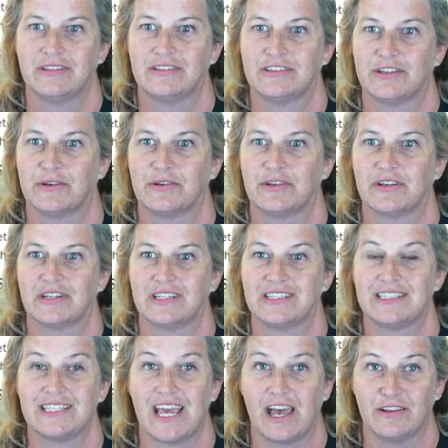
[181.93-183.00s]
So you're
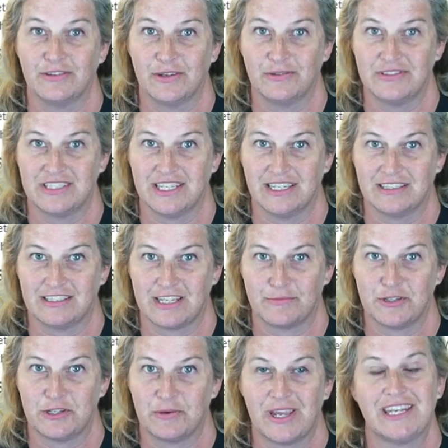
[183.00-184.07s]
going to download
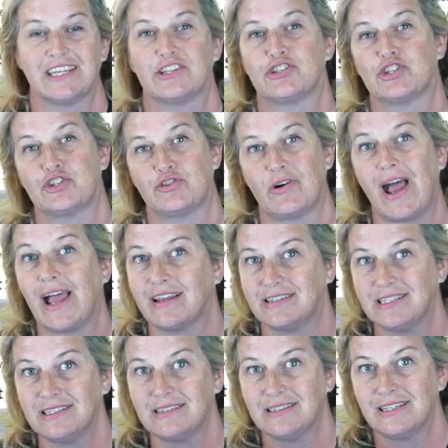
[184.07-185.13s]
ZXW and extract
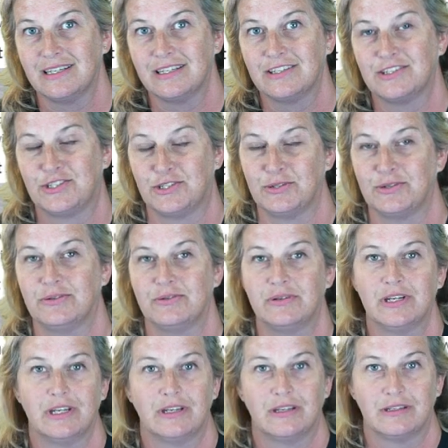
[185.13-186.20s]
it to
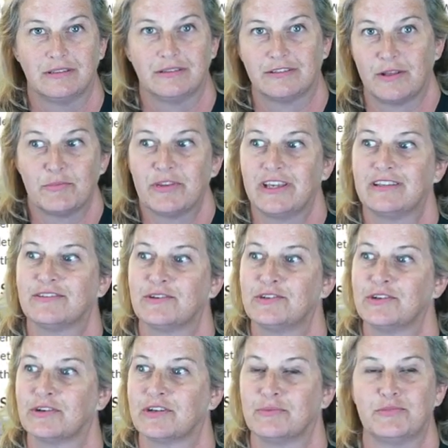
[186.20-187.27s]
someplace on
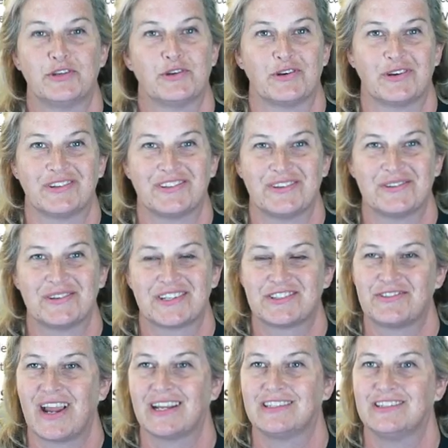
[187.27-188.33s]
your computer. So
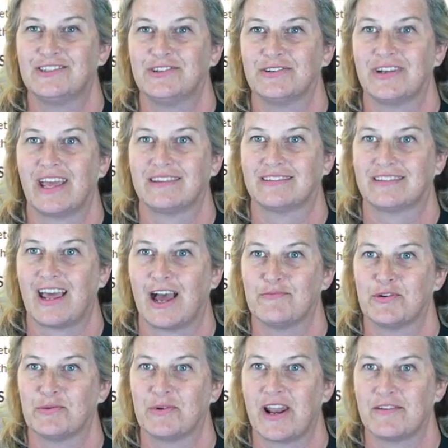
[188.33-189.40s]
extract it to your desktop
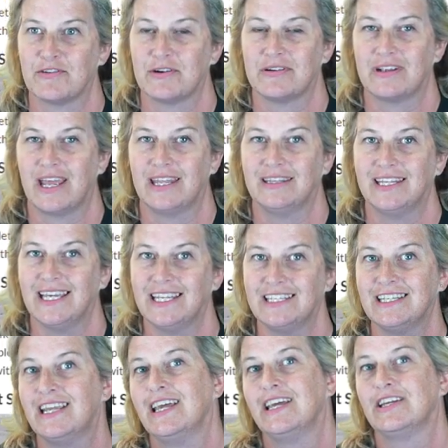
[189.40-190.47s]
or whatever. And
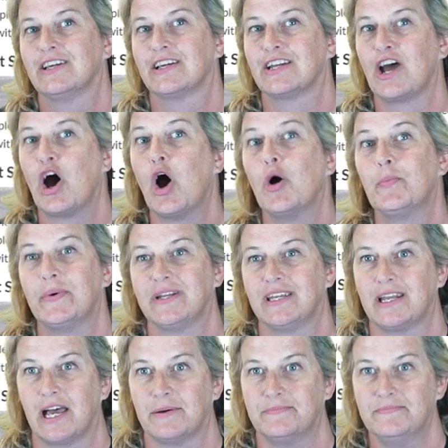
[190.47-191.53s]
then you're going to open
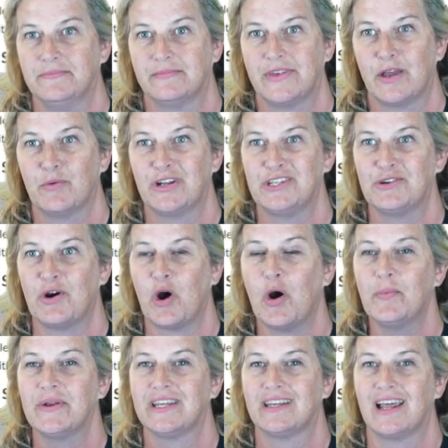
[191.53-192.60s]
it up. And when you
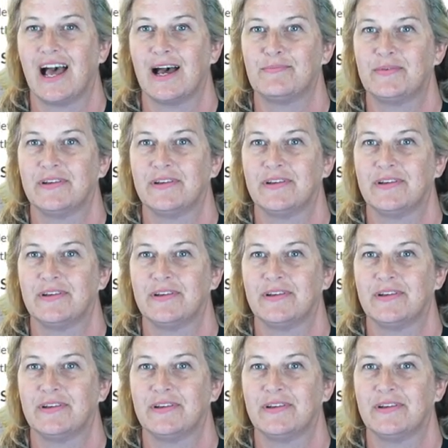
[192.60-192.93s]
open it up,